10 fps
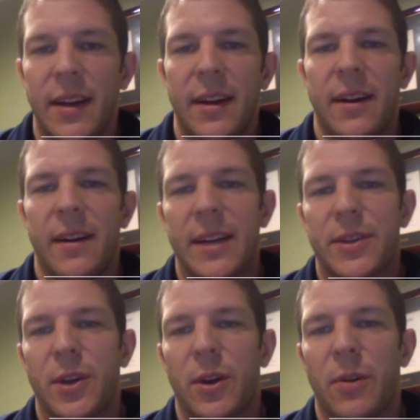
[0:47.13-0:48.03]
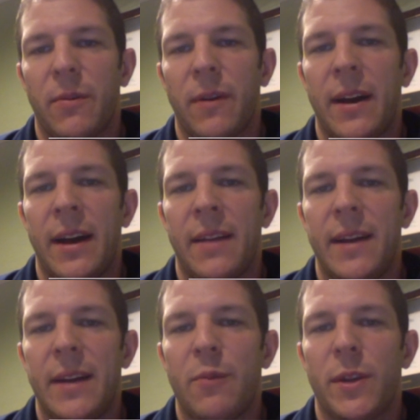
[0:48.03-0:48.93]
All right, so
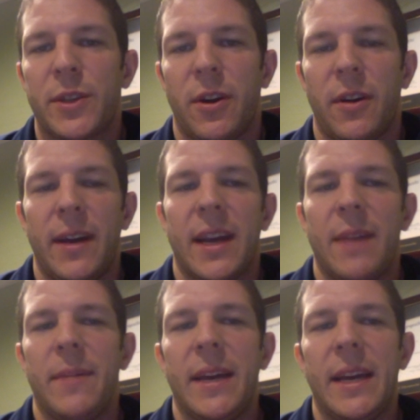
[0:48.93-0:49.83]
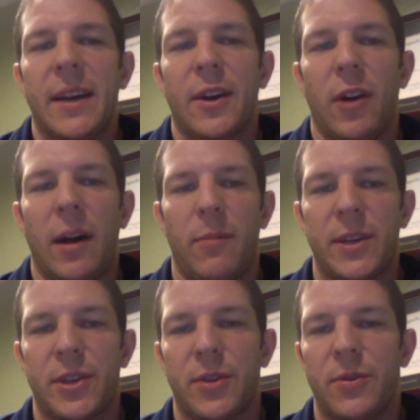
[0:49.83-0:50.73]
elevating one's heart rate can be
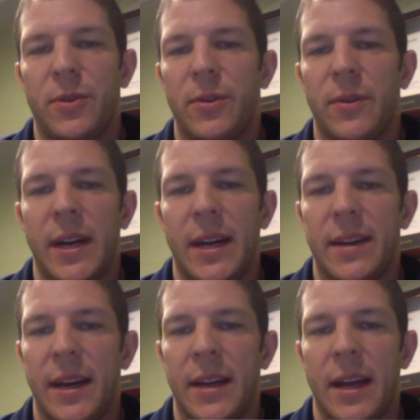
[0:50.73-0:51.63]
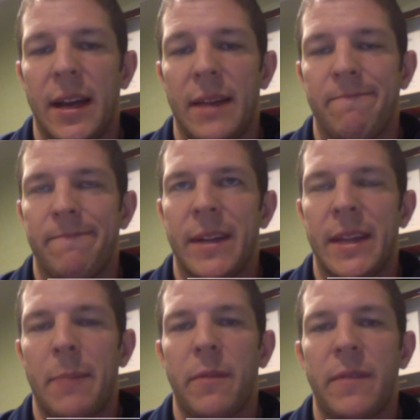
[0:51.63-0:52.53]
accomplished through a
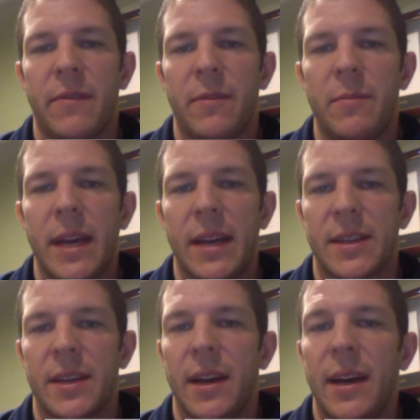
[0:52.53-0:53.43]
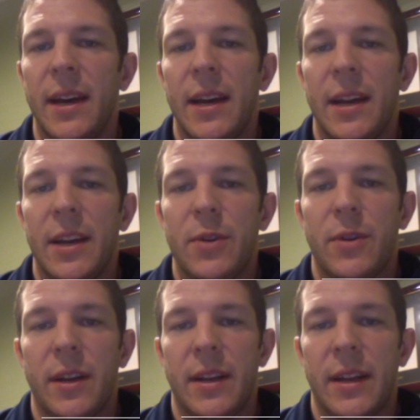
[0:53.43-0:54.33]
number of different means. You
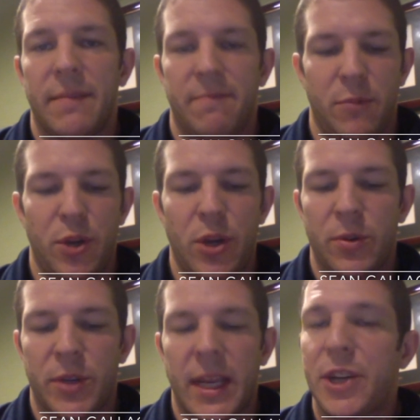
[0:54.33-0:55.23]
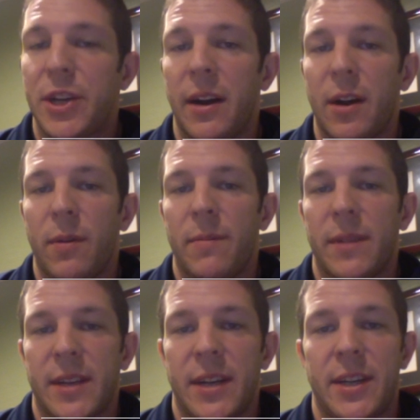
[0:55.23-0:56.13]
could use stationary
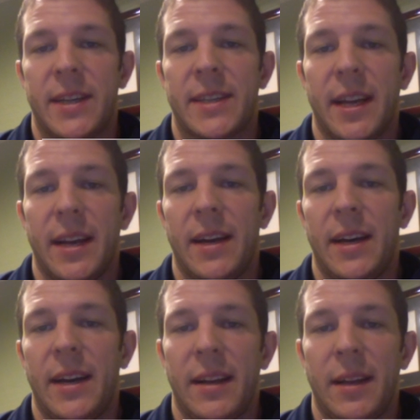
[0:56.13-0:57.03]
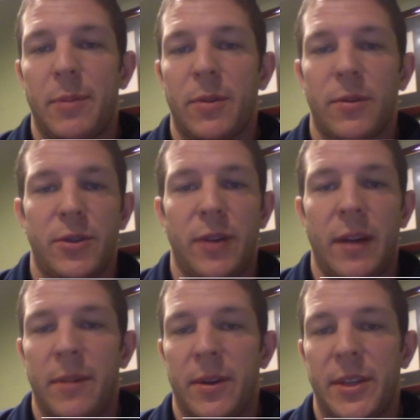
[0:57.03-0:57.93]
equipment such as ellipticals,
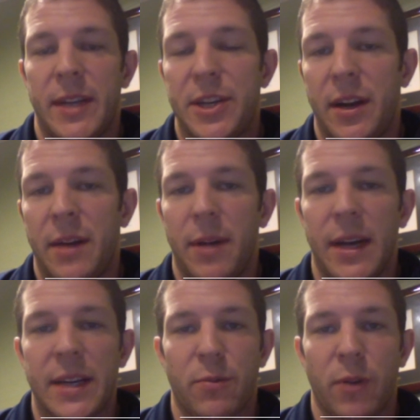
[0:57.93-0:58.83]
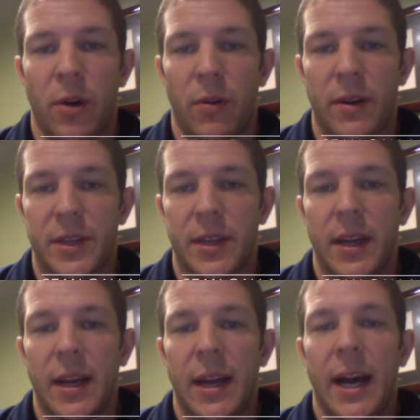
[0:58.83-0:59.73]
treadmills, stationary bikes, rowers,
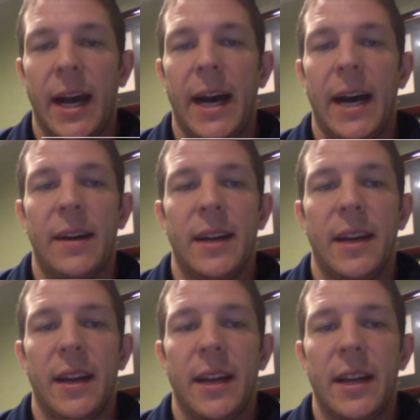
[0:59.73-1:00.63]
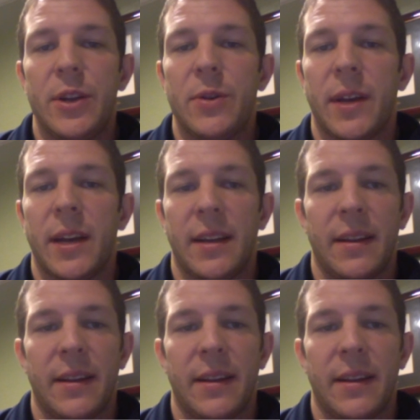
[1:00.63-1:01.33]
and you can